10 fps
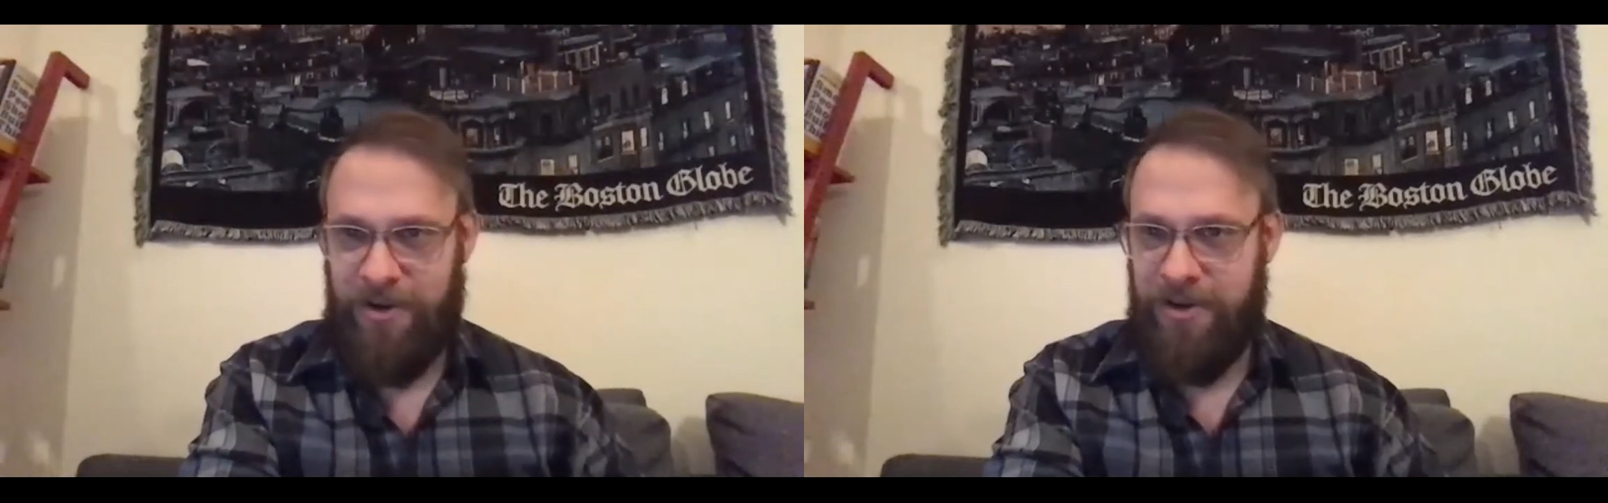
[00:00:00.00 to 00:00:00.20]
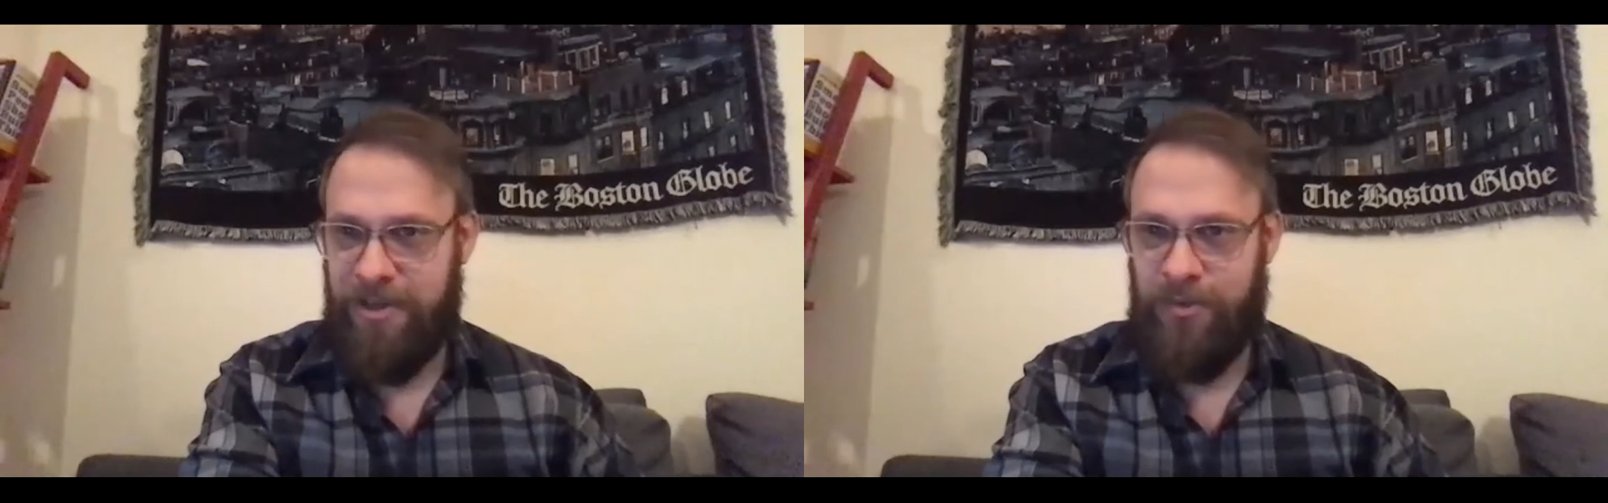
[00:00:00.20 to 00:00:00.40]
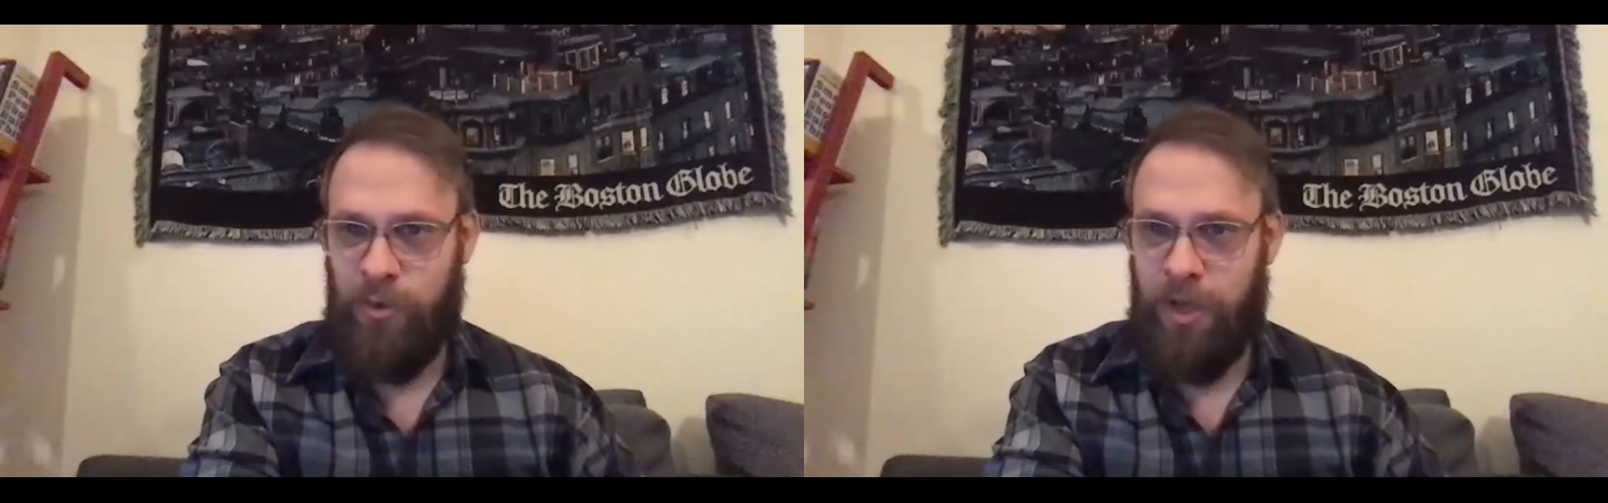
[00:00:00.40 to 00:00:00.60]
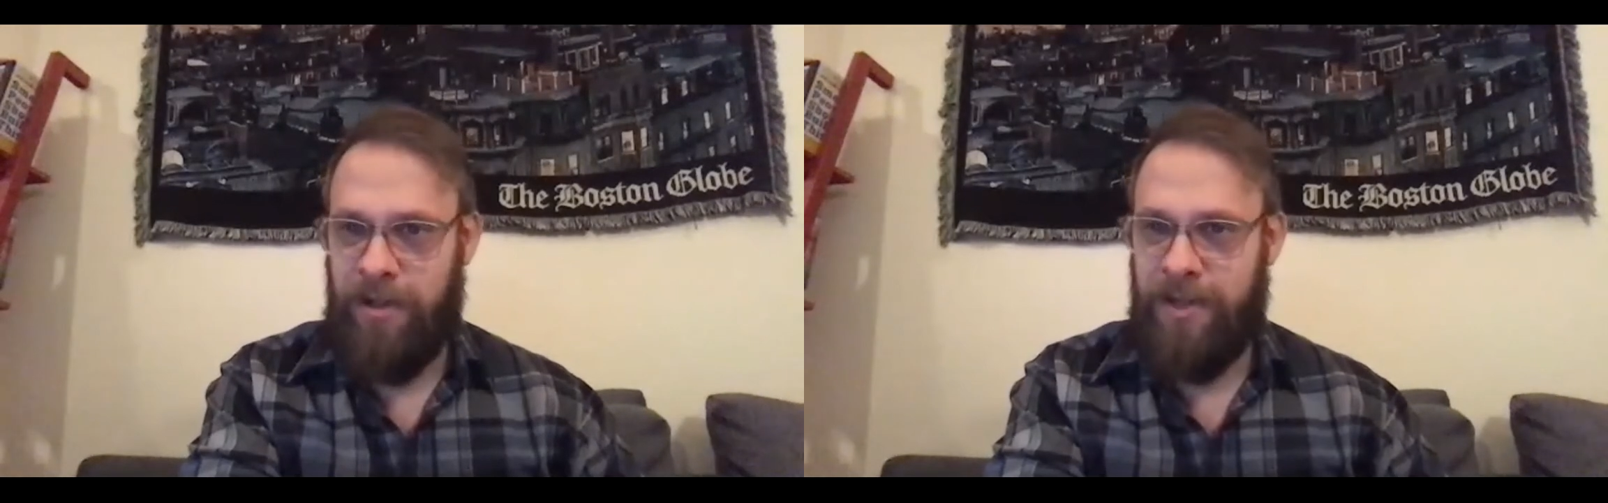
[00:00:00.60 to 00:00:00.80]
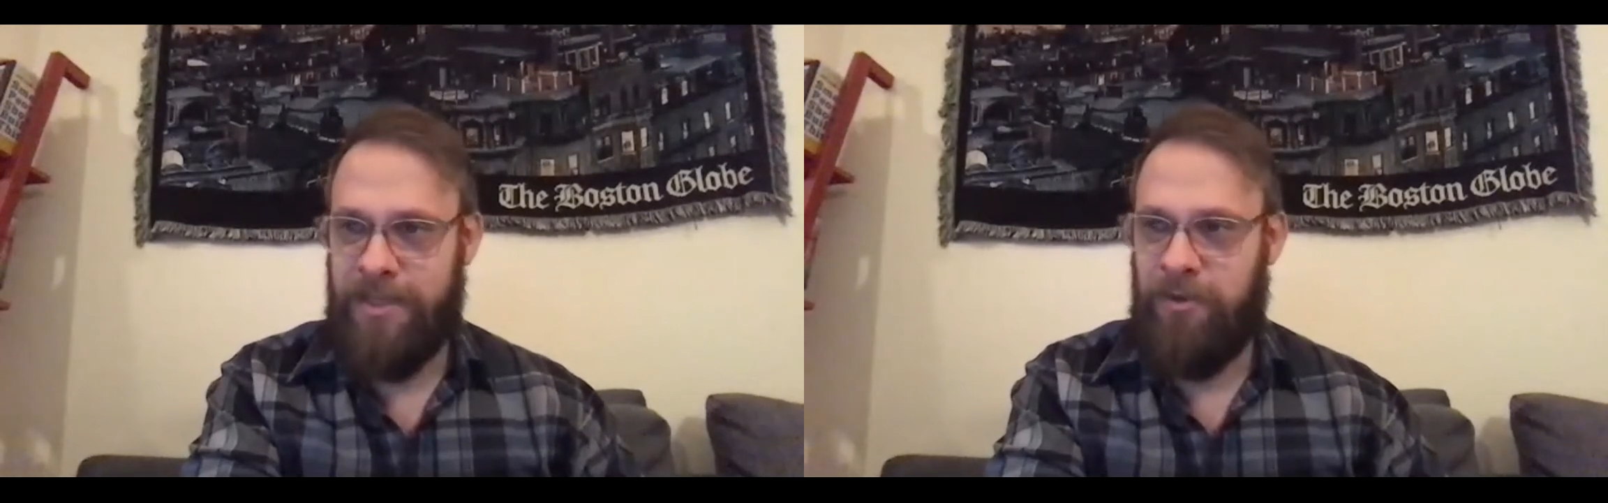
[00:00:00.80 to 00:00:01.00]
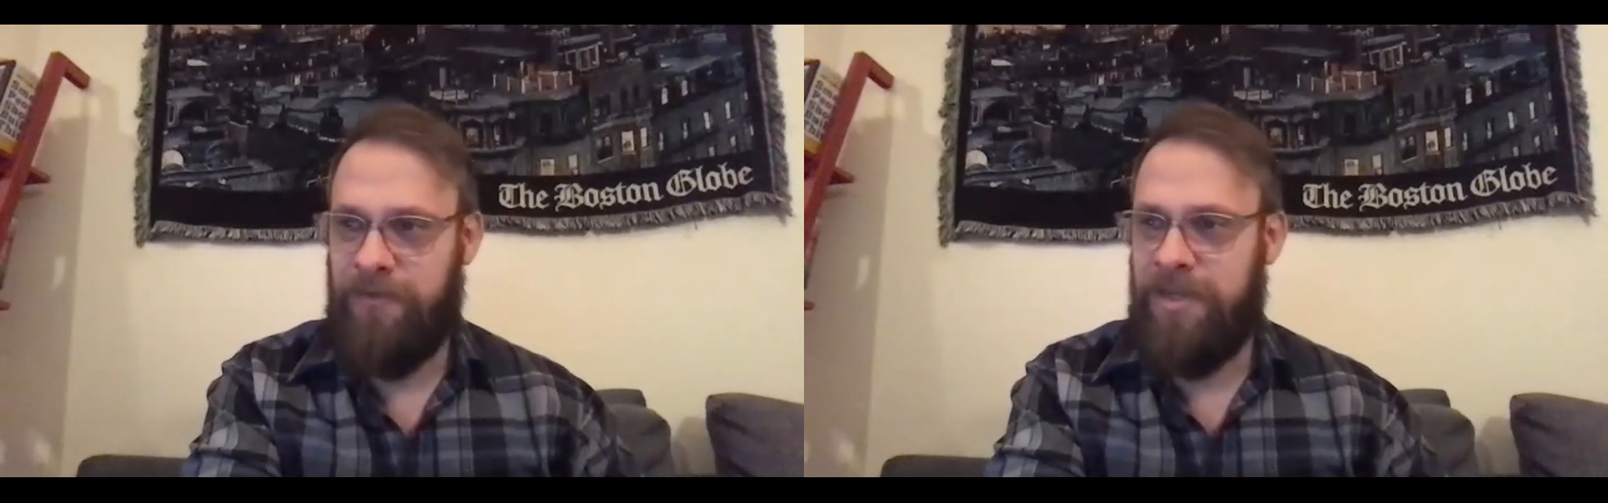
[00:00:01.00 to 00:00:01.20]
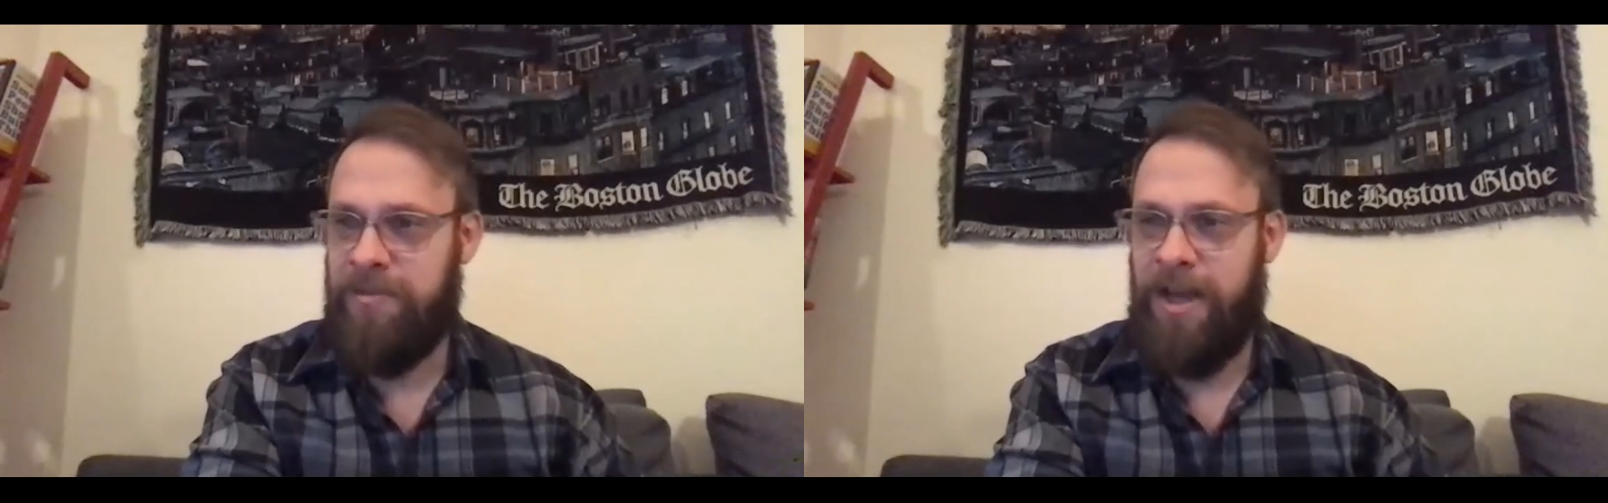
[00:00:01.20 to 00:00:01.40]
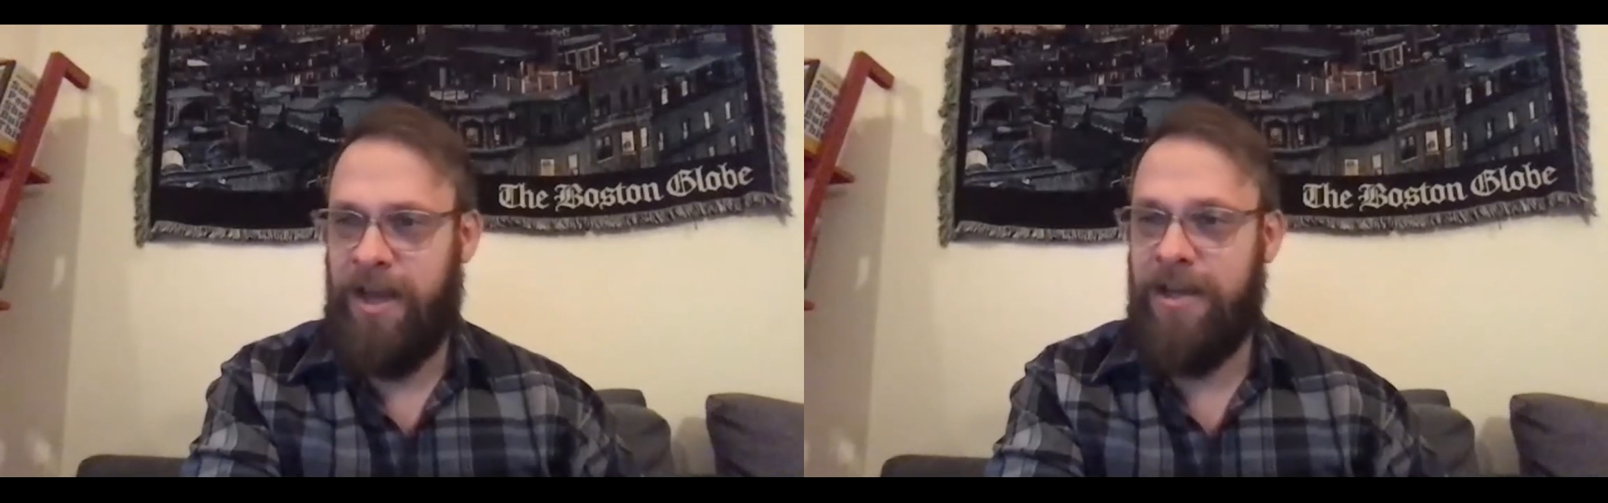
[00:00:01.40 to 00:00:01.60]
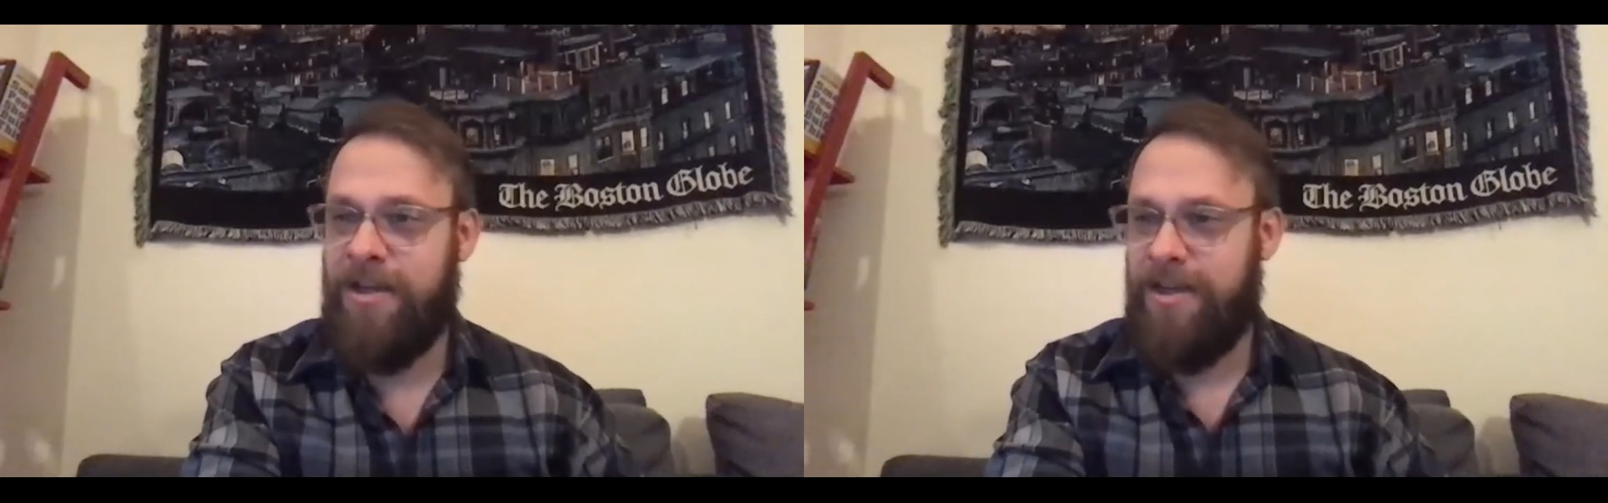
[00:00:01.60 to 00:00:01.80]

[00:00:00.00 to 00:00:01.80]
heart as well. That's where Vadim and I